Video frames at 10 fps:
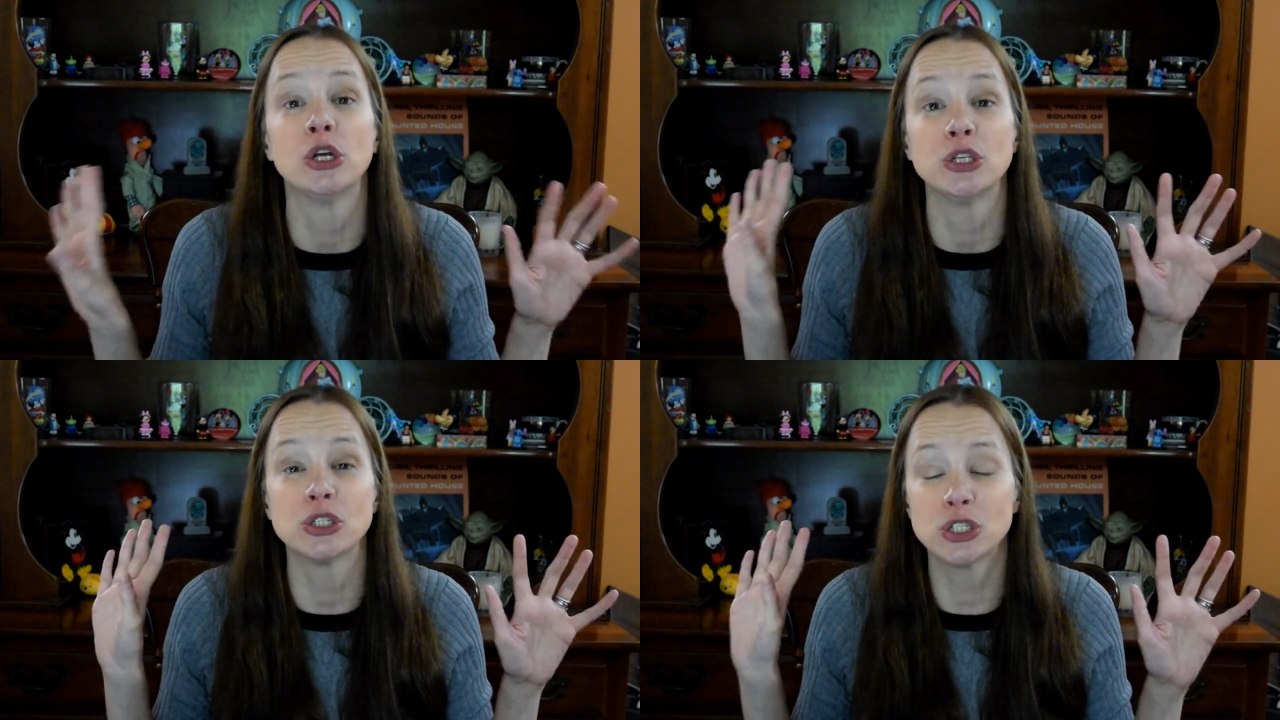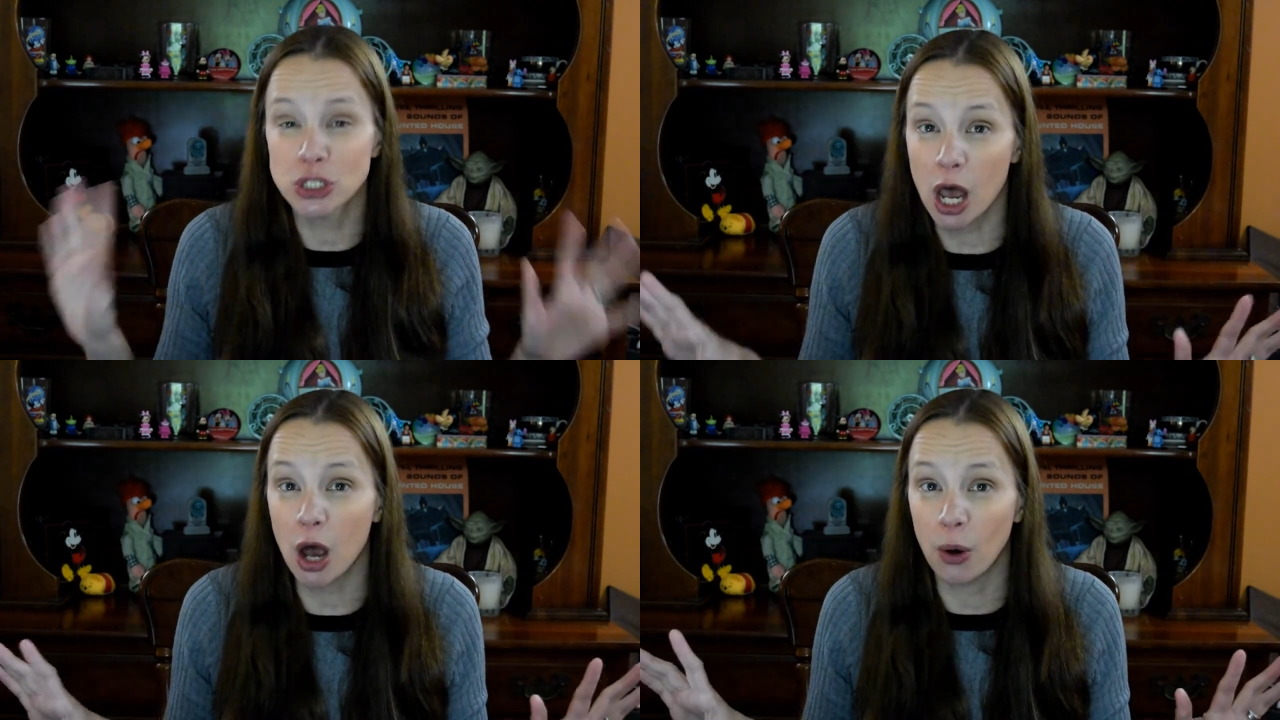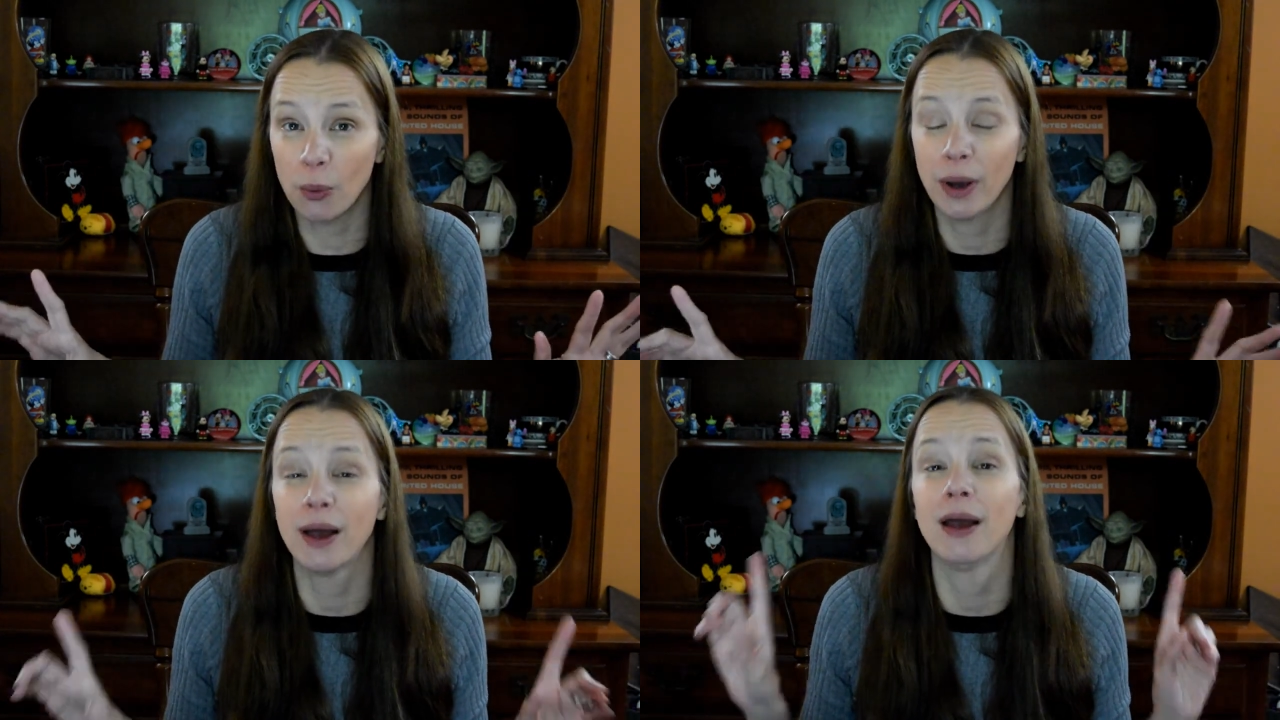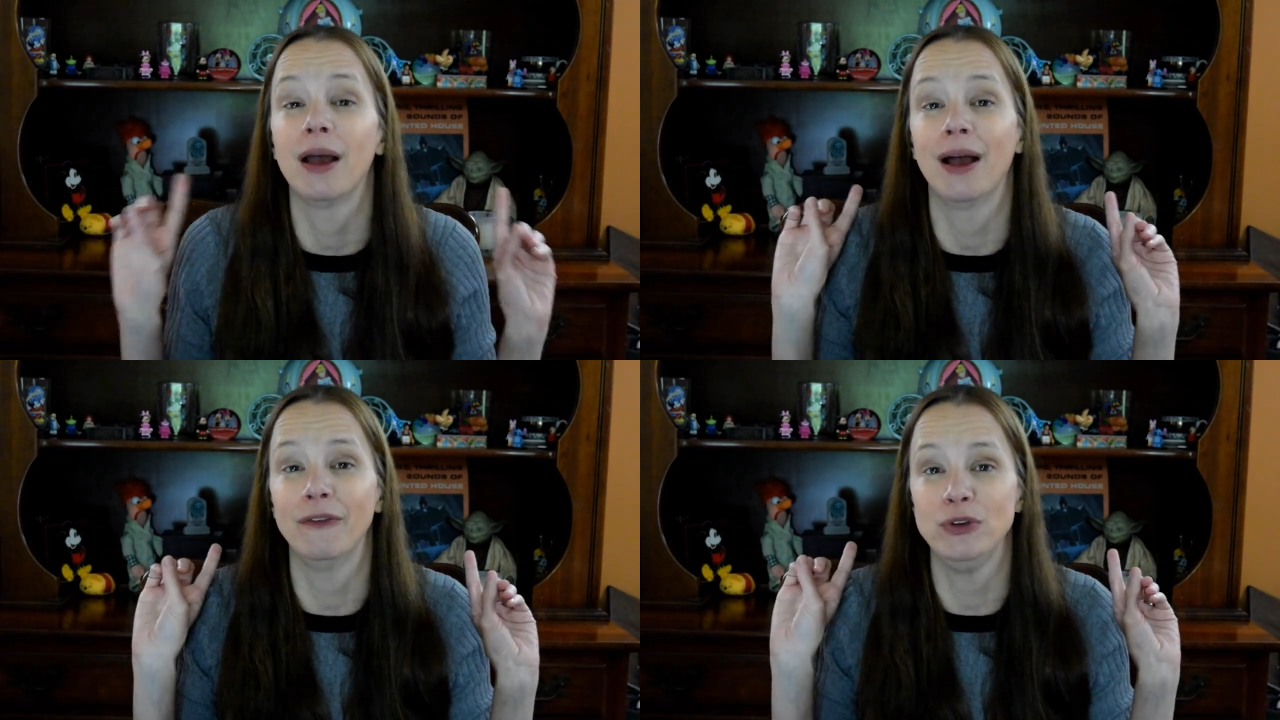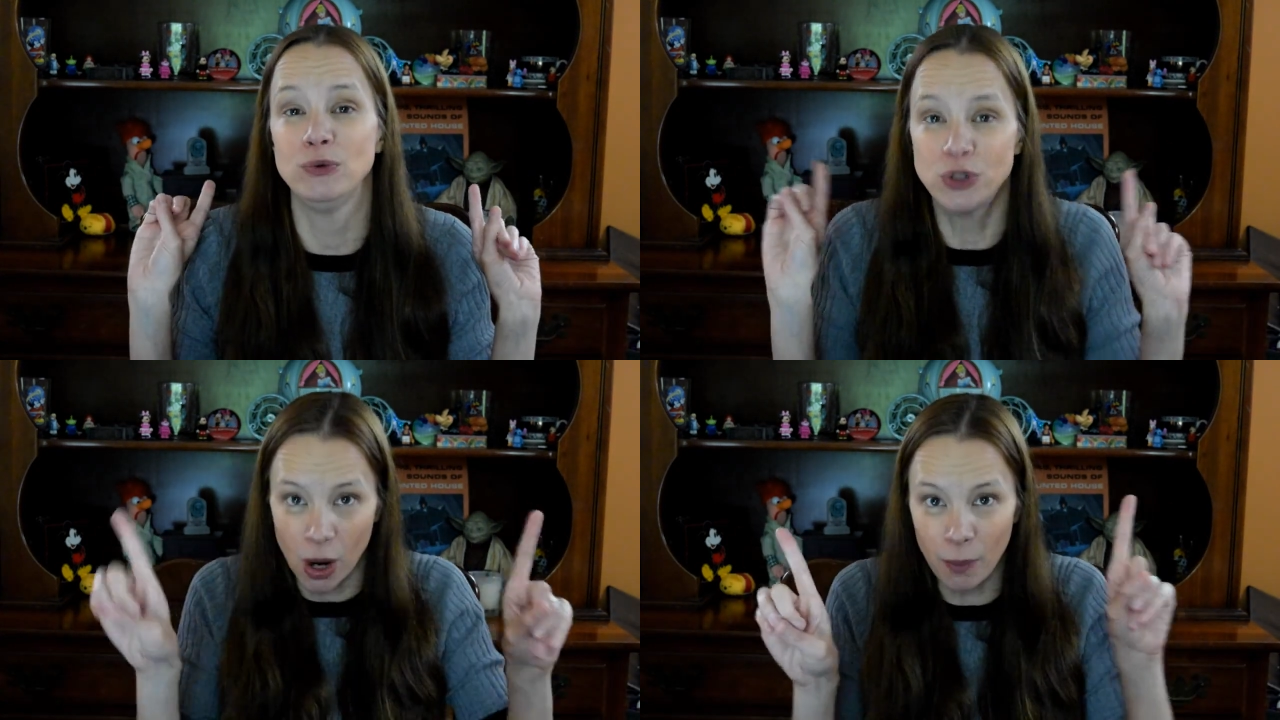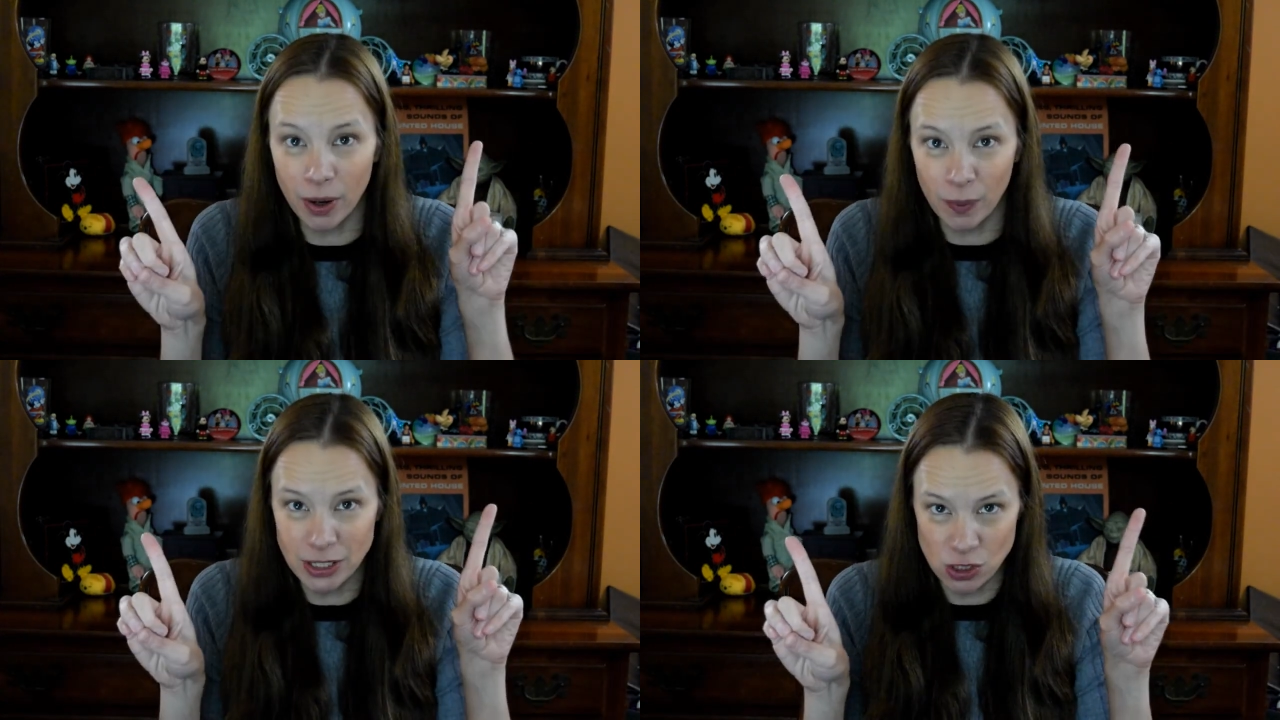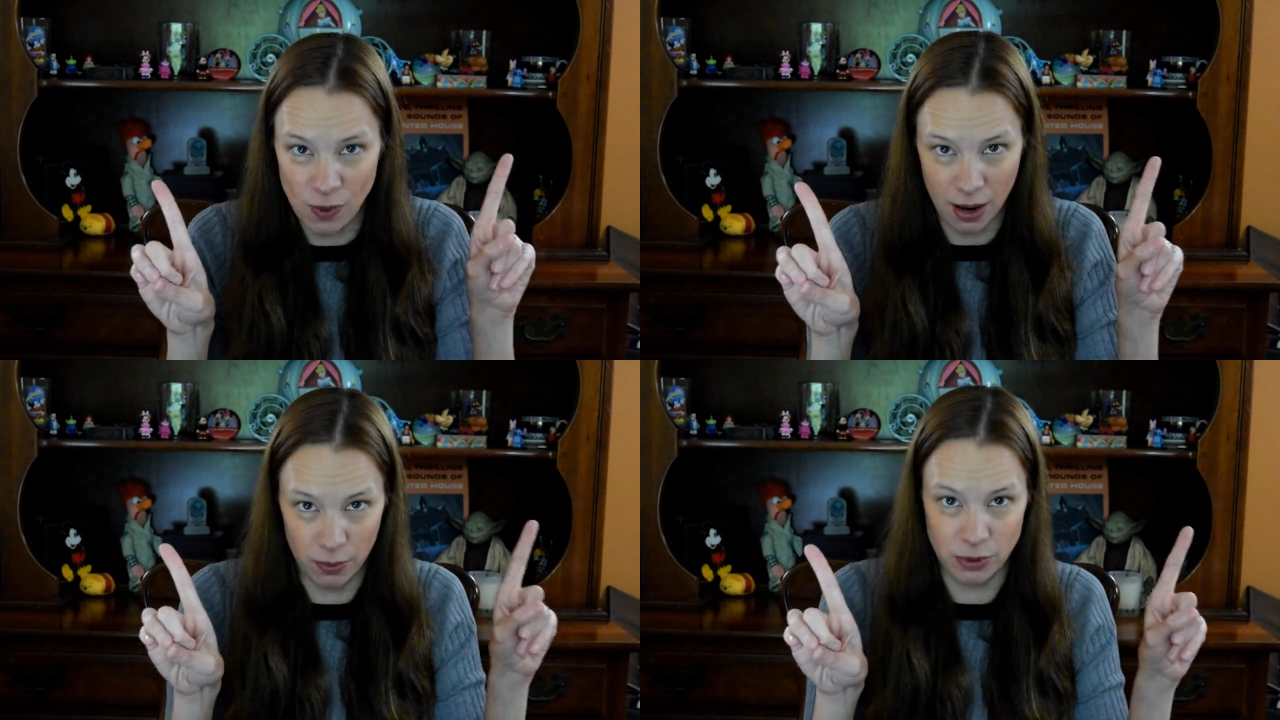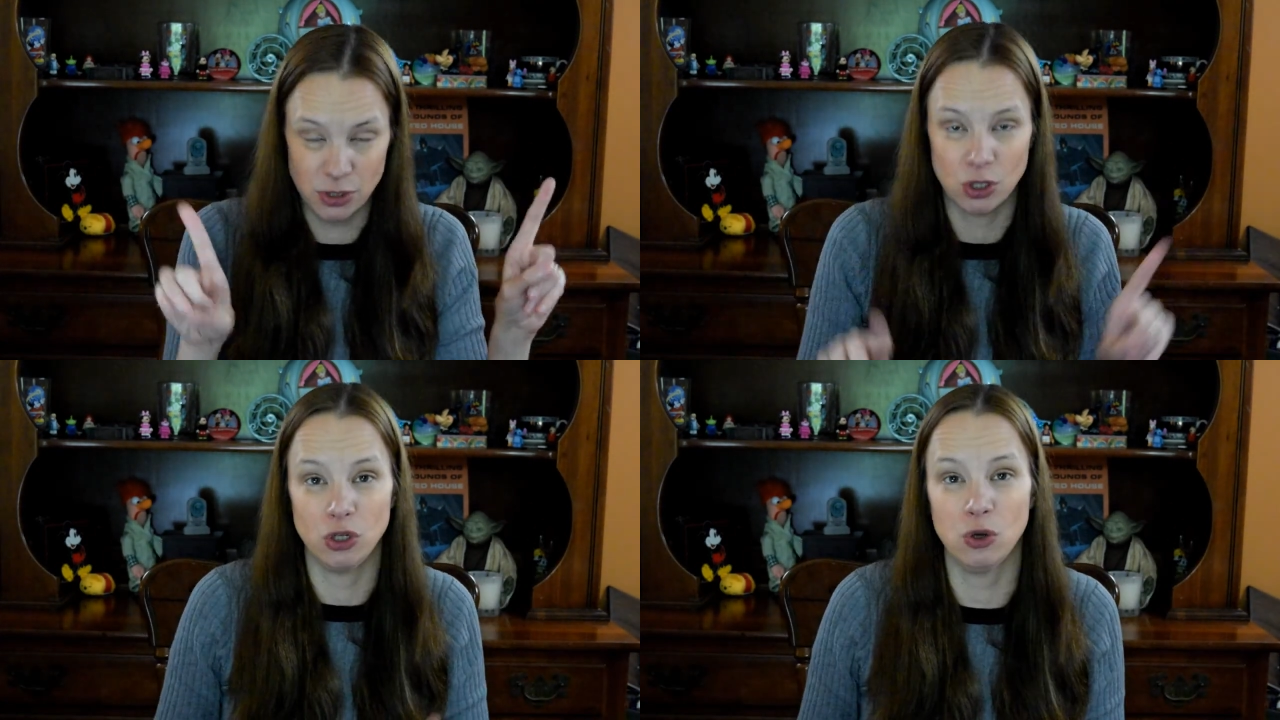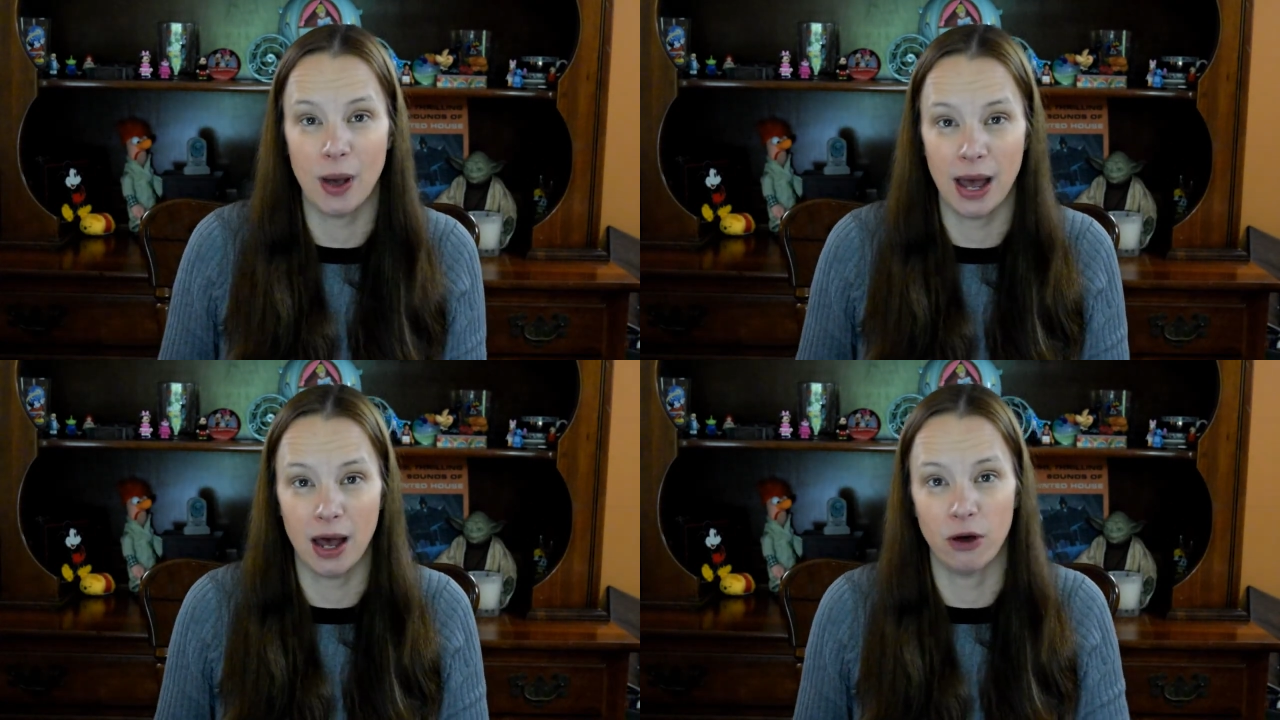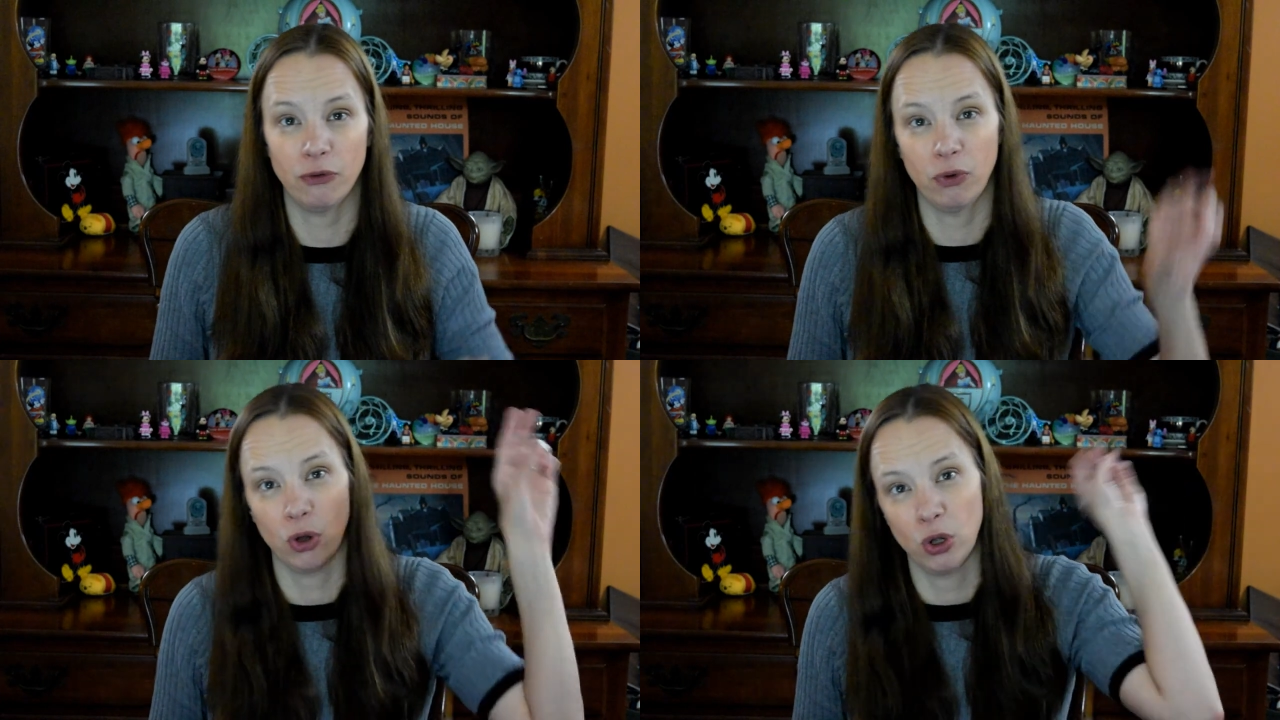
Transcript: So, if you don't want to wait 2 hours, you have